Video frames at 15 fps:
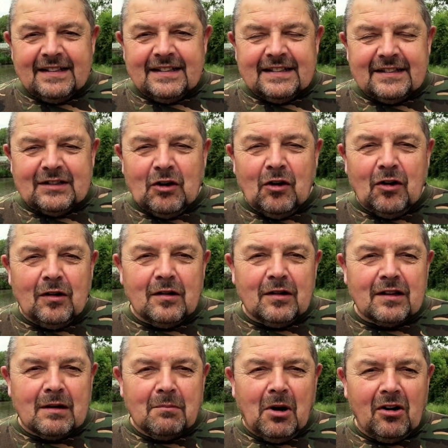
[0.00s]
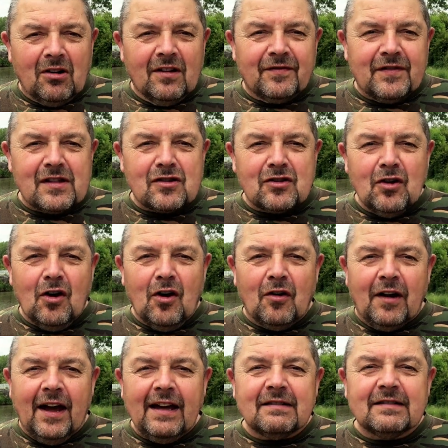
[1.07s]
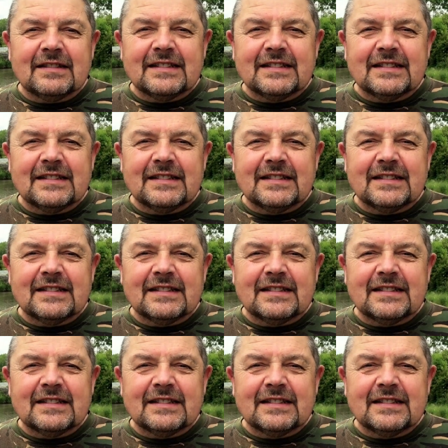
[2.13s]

So the moral of the story,